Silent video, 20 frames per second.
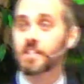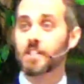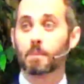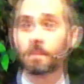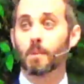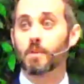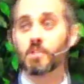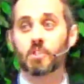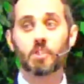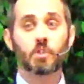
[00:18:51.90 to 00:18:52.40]
to
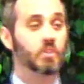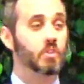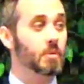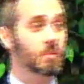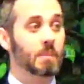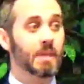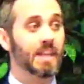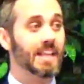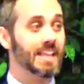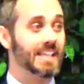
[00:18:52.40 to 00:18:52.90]
pursue
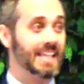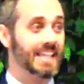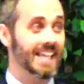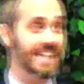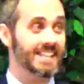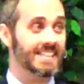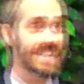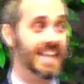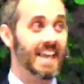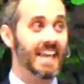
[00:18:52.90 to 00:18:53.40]
humility
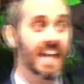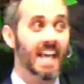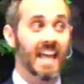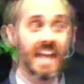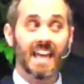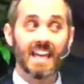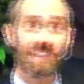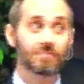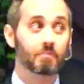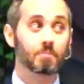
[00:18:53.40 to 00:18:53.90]
and say,
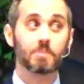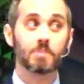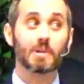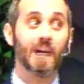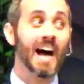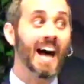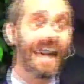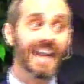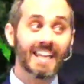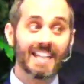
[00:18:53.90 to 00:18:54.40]
if
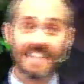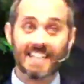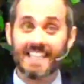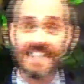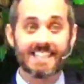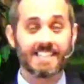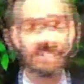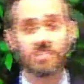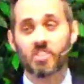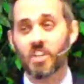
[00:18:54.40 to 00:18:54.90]
pride
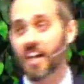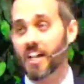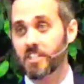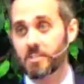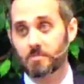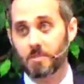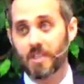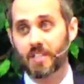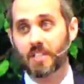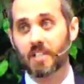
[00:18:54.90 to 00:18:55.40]
gets
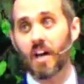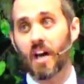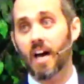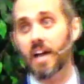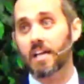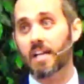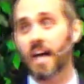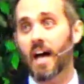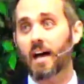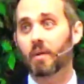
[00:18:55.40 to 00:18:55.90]
judgment,
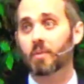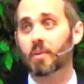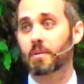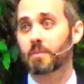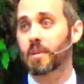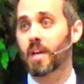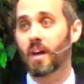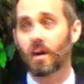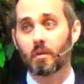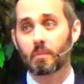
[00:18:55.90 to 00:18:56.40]
God, I want to
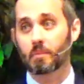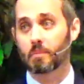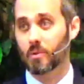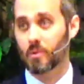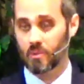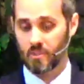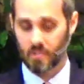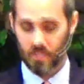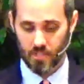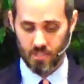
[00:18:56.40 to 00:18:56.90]
be
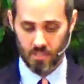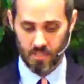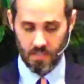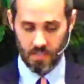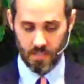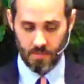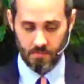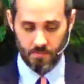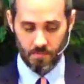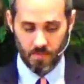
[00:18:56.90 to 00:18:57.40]
humble.
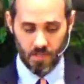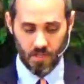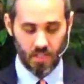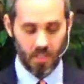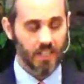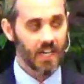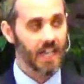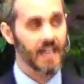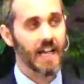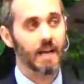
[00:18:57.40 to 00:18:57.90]

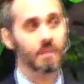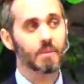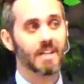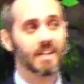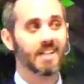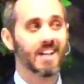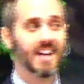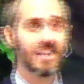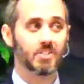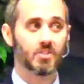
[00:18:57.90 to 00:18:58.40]
God, I want
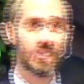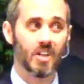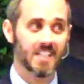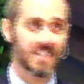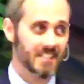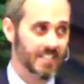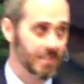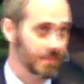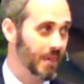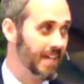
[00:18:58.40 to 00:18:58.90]
to not
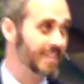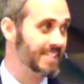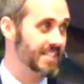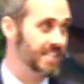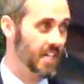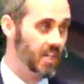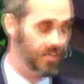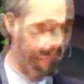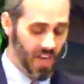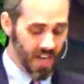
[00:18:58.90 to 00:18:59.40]
trust in
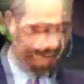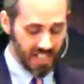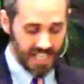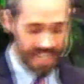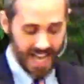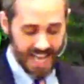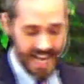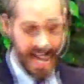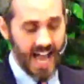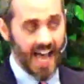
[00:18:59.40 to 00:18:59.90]
myself.
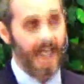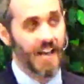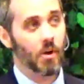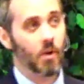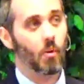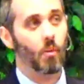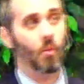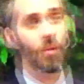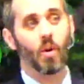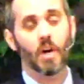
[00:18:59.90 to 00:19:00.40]
God, I
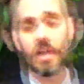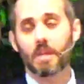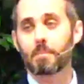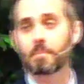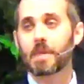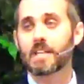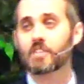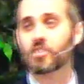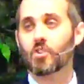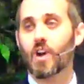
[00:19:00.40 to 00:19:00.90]
don't want to
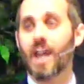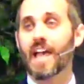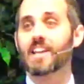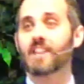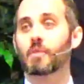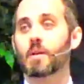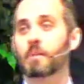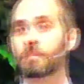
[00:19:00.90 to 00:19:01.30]
be trying to